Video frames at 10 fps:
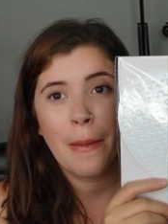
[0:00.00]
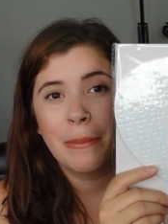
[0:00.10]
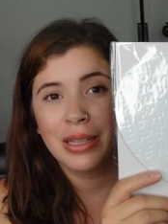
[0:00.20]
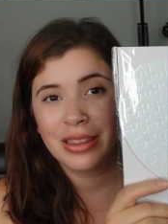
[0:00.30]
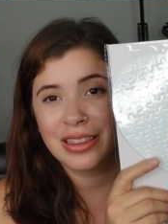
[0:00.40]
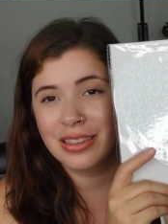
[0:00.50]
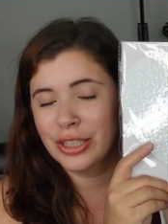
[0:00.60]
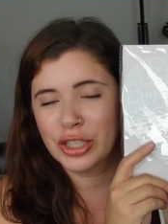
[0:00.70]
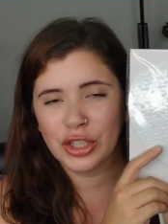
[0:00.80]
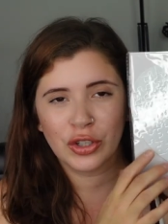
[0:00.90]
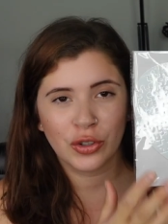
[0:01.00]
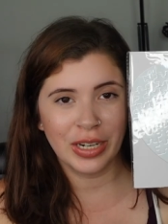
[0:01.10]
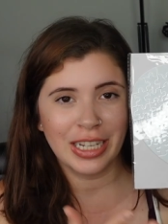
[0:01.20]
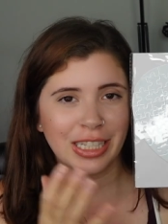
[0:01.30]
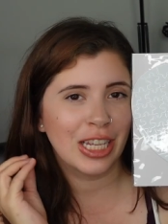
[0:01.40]
But
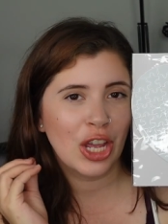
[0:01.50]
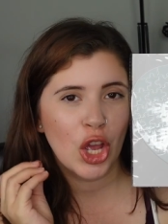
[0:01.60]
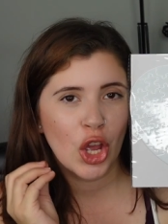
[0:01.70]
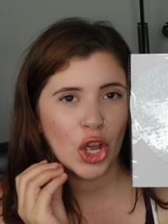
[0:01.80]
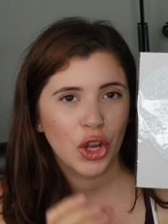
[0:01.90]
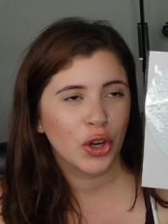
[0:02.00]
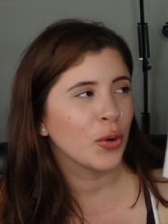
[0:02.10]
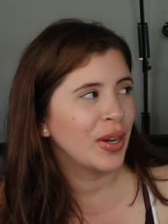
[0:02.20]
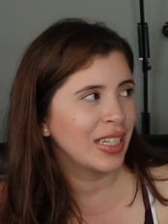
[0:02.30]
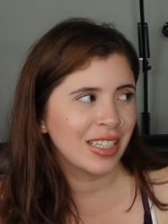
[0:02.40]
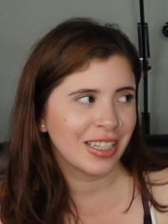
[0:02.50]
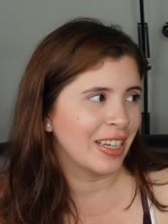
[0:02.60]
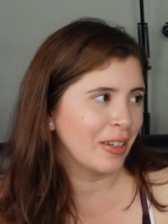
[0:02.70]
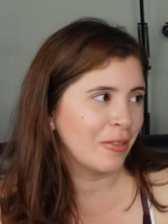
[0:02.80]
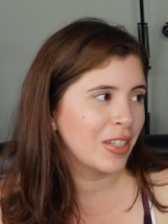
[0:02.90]
great great
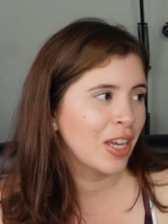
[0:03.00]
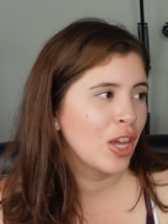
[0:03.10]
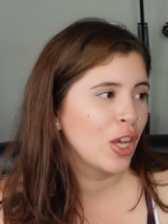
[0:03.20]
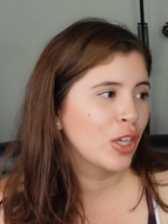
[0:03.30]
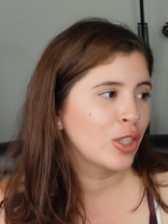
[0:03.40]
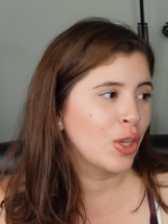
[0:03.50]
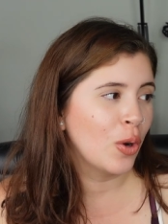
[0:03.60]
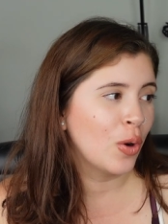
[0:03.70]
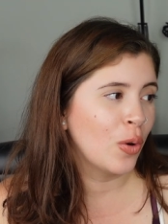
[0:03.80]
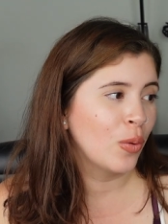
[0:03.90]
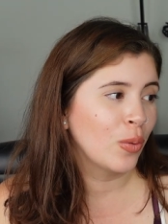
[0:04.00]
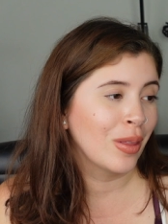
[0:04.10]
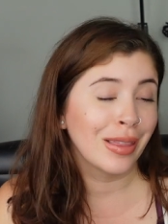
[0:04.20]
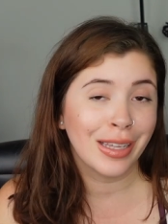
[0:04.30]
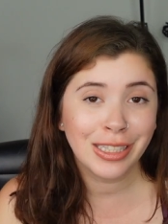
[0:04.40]
gift. So
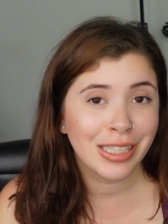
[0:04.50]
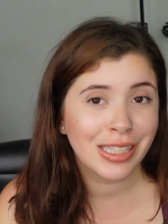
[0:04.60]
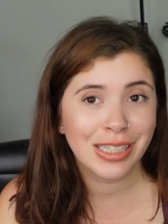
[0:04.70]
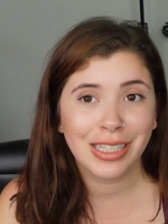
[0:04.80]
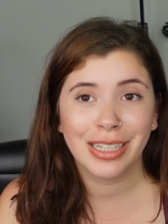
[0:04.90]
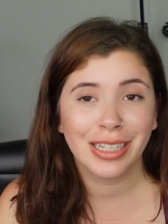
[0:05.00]
let's